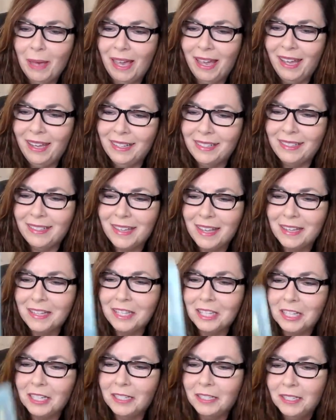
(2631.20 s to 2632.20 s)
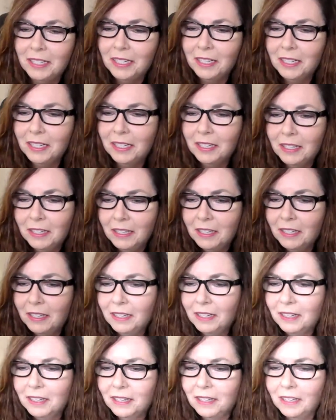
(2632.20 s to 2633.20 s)
Pay attention.
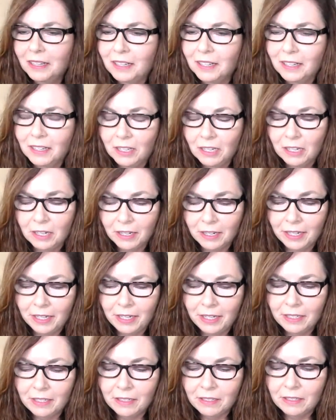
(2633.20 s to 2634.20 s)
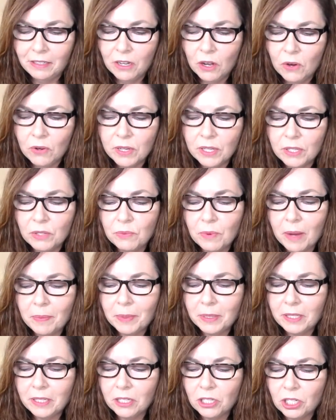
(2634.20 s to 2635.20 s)
All right. Notice
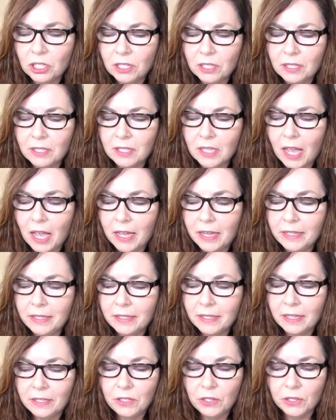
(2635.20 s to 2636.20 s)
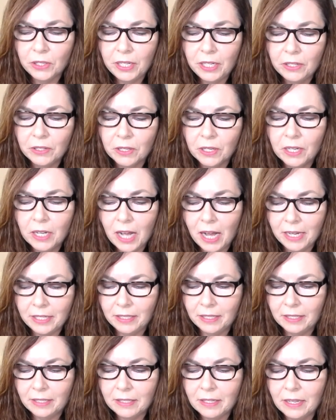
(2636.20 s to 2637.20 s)
repetitious signs and your inner
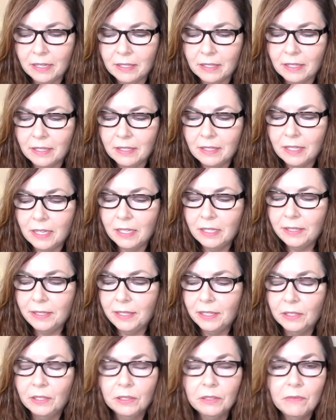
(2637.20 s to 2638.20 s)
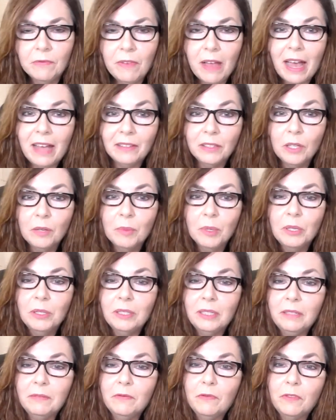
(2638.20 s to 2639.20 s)
guidance, as this can yield valuable
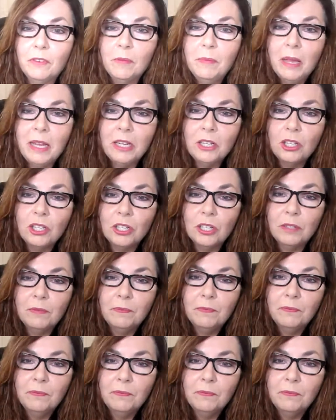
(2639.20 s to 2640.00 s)
information.